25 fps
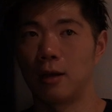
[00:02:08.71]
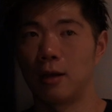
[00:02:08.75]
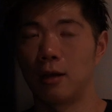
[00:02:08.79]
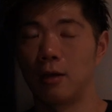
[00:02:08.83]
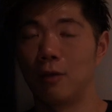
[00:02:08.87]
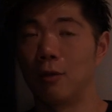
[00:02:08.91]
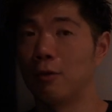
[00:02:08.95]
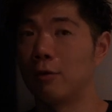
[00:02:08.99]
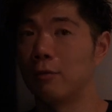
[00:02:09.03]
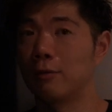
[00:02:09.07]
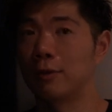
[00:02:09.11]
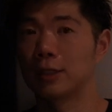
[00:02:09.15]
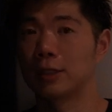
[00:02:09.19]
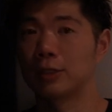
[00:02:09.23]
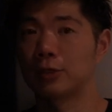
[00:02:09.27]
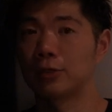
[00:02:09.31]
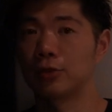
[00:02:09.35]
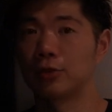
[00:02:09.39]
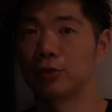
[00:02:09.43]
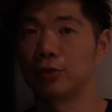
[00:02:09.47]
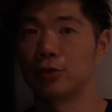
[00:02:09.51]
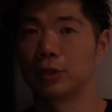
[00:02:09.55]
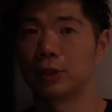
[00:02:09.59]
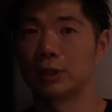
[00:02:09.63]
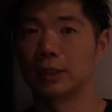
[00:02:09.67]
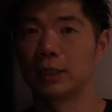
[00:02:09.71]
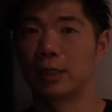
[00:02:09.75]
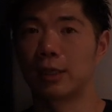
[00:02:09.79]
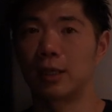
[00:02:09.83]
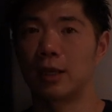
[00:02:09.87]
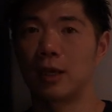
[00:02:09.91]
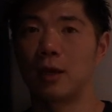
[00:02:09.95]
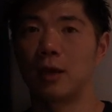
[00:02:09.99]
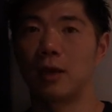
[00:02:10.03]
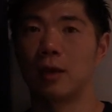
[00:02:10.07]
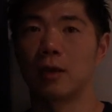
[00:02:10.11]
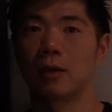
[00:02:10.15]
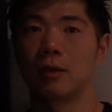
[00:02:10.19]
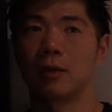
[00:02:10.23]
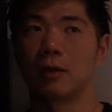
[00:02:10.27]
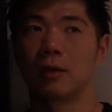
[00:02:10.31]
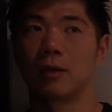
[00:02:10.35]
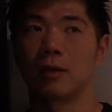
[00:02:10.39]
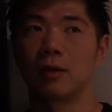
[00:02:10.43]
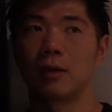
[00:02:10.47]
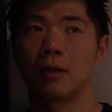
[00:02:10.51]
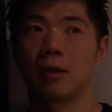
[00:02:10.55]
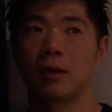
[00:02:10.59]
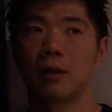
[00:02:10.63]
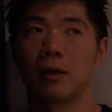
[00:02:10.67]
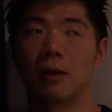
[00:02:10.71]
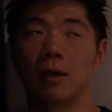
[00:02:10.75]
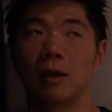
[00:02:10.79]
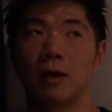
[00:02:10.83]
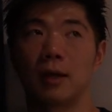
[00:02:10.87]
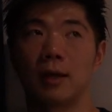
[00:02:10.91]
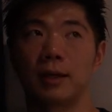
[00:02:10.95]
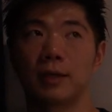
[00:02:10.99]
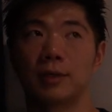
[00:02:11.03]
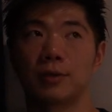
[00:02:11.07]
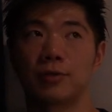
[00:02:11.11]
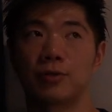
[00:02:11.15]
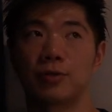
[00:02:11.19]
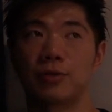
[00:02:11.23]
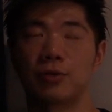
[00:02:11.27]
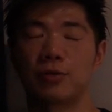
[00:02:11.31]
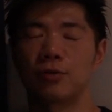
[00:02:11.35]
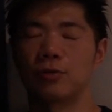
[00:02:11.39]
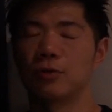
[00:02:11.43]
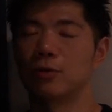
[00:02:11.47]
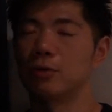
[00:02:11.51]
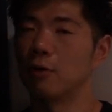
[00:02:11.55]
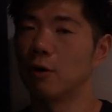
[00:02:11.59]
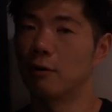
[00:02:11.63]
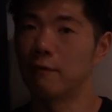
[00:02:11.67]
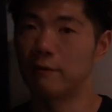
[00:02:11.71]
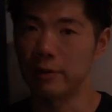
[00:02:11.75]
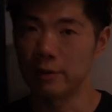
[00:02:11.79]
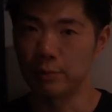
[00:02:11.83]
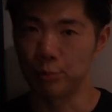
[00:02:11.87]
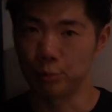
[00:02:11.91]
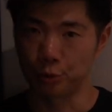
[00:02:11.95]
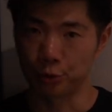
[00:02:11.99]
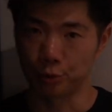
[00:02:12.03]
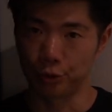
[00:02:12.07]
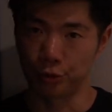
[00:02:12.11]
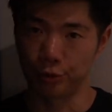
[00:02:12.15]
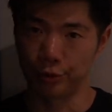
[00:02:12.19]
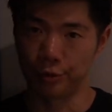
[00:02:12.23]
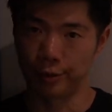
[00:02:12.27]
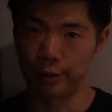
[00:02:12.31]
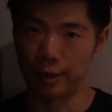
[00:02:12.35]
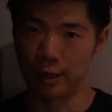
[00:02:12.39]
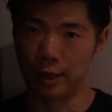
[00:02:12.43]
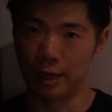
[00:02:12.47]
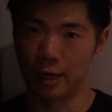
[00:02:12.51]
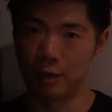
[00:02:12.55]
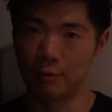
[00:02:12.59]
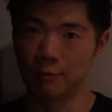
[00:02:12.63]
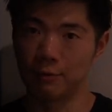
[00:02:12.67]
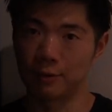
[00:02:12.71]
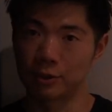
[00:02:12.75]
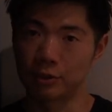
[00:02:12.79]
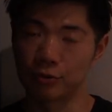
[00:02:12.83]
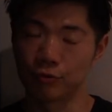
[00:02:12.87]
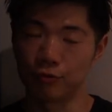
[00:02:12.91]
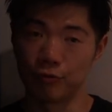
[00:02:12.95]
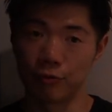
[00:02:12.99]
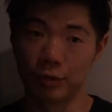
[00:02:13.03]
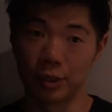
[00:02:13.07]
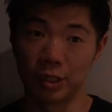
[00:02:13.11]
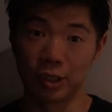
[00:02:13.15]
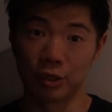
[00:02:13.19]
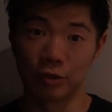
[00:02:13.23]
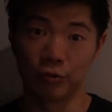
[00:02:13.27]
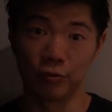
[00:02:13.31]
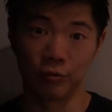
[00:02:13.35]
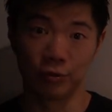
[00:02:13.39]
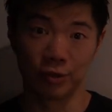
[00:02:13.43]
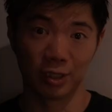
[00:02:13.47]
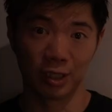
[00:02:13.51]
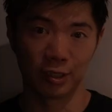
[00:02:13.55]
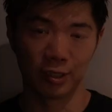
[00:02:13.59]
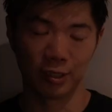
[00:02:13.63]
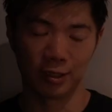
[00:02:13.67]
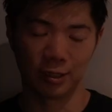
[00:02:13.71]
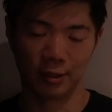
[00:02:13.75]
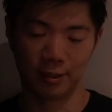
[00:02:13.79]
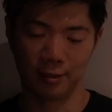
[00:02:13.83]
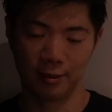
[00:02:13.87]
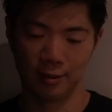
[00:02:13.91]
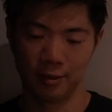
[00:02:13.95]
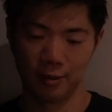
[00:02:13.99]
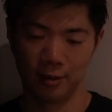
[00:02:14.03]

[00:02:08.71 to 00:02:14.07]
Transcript: lowest dose again in last November, I was really